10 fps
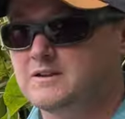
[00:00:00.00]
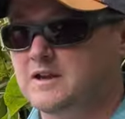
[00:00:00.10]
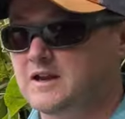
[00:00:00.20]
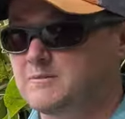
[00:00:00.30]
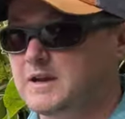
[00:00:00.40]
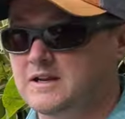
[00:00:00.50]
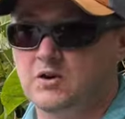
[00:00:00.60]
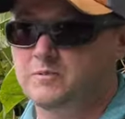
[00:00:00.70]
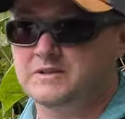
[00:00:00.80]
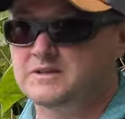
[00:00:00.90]
uh, make
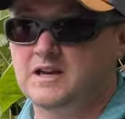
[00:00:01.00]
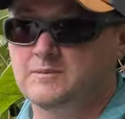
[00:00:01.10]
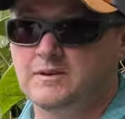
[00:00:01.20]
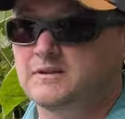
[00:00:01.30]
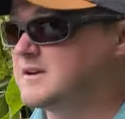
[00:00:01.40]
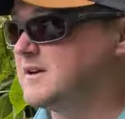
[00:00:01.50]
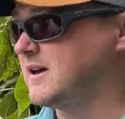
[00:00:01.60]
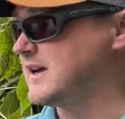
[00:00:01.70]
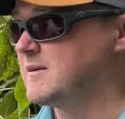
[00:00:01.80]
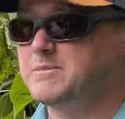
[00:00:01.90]
no mistake, but
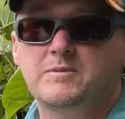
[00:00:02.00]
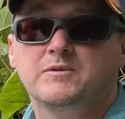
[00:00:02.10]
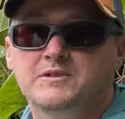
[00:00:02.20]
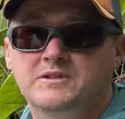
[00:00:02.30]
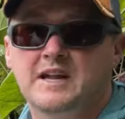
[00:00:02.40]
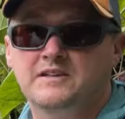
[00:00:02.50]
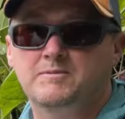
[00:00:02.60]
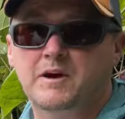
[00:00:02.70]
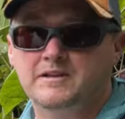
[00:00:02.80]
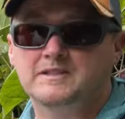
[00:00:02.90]
again, people just tend to
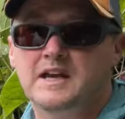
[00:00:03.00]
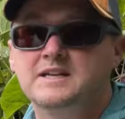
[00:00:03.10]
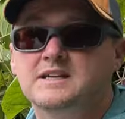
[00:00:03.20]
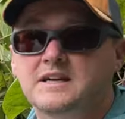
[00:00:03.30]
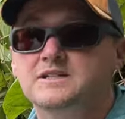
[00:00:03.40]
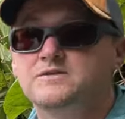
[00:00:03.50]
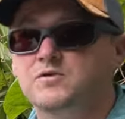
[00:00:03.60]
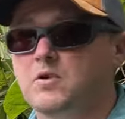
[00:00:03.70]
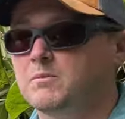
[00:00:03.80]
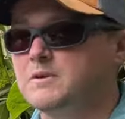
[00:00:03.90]
buy the day tickets
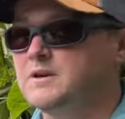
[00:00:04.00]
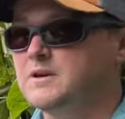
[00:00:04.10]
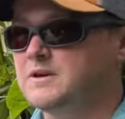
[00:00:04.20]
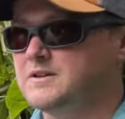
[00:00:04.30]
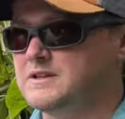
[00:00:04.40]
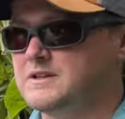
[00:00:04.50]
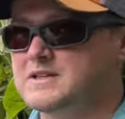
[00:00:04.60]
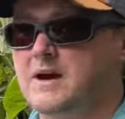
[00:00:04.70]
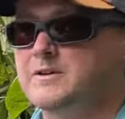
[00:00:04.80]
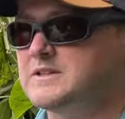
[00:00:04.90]
from the
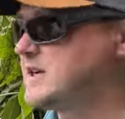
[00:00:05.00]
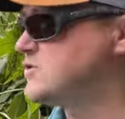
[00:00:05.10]
salmon sea